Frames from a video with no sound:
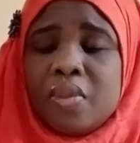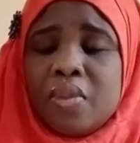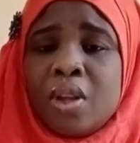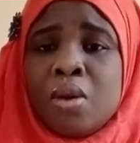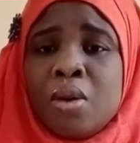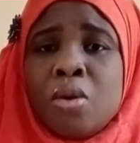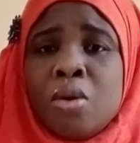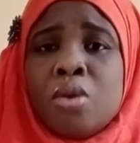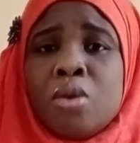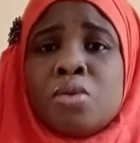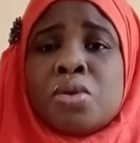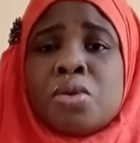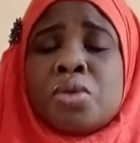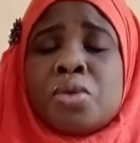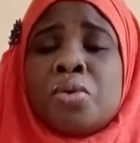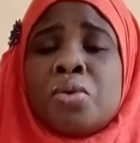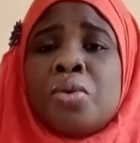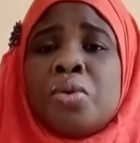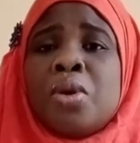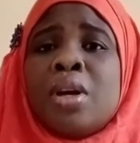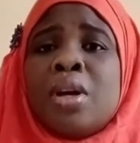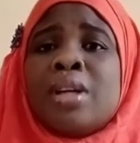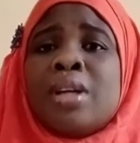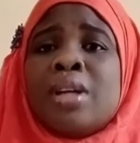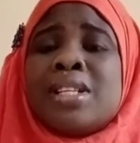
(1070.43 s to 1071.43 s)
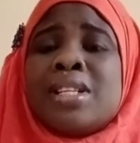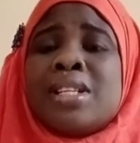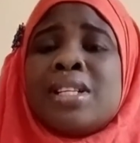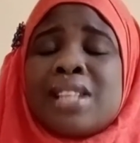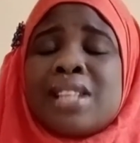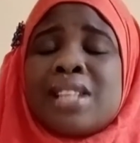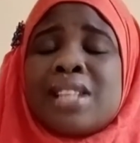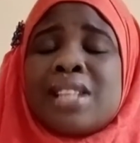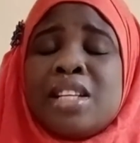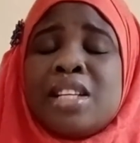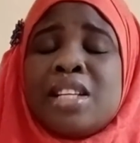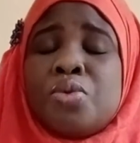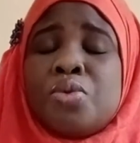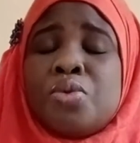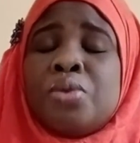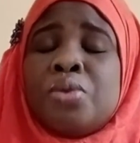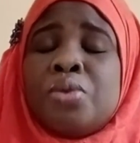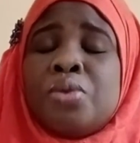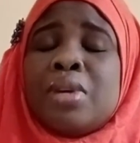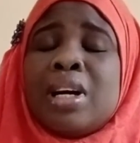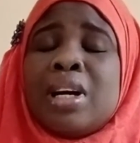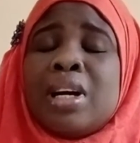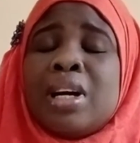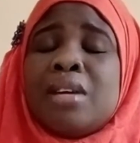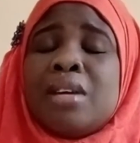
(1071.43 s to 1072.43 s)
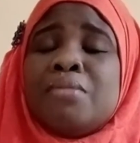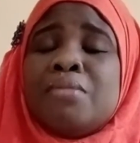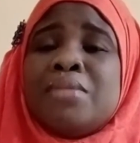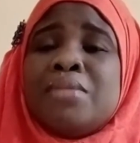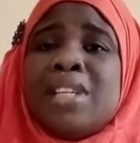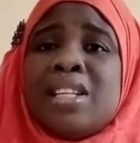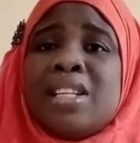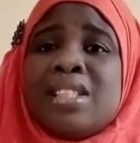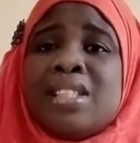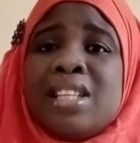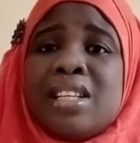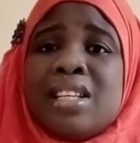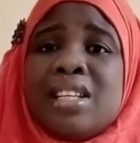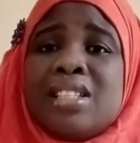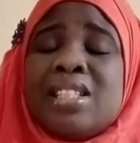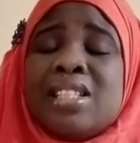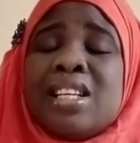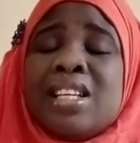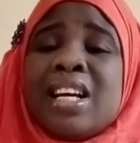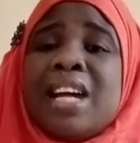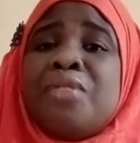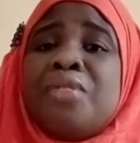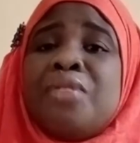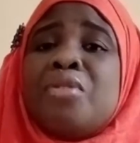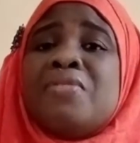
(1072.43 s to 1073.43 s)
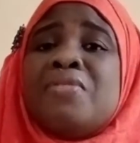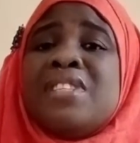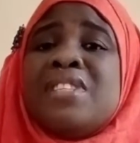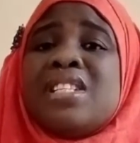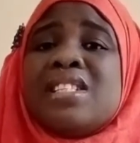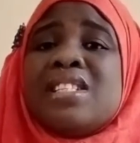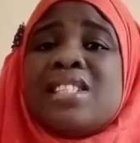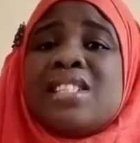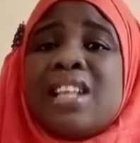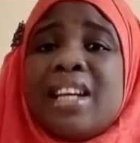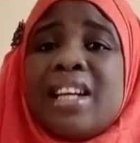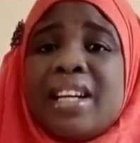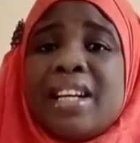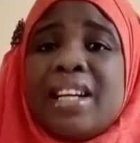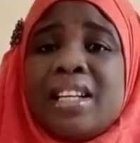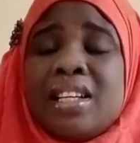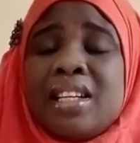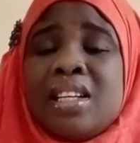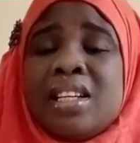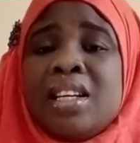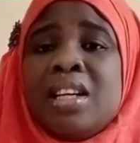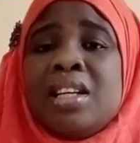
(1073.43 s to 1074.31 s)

Also, the site will dictate the kind of design